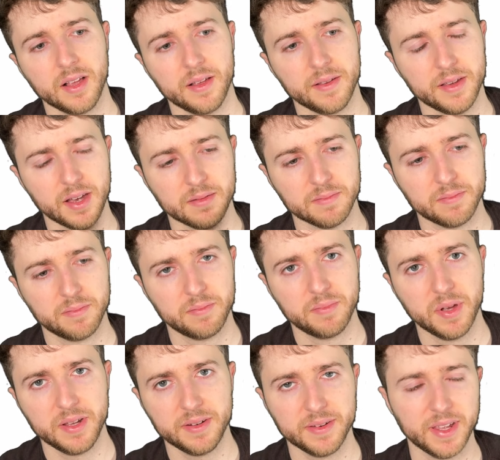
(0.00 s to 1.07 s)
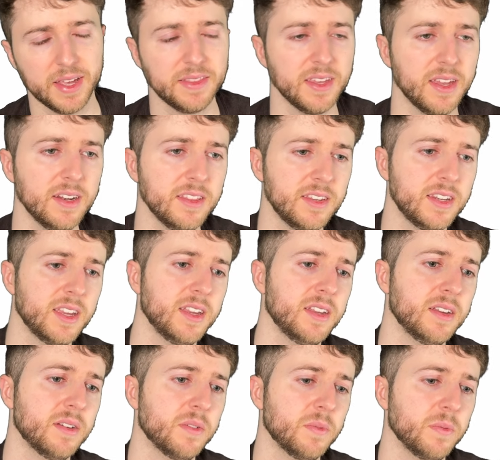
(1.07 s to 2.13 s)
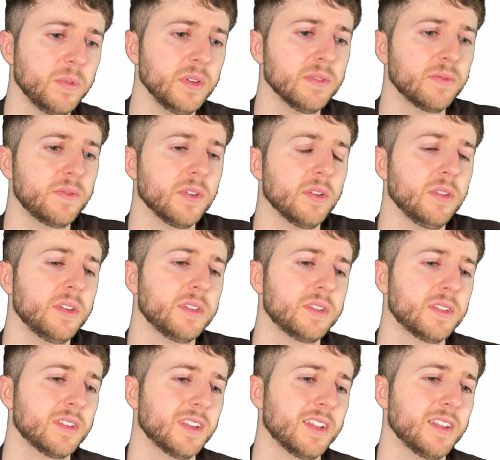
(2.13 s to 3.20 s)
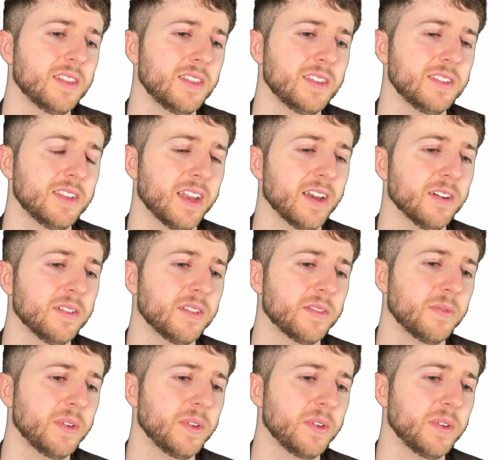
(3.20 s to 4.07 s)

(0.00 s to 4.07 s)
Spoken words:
Yeah, but at the end of the day, we filled this out.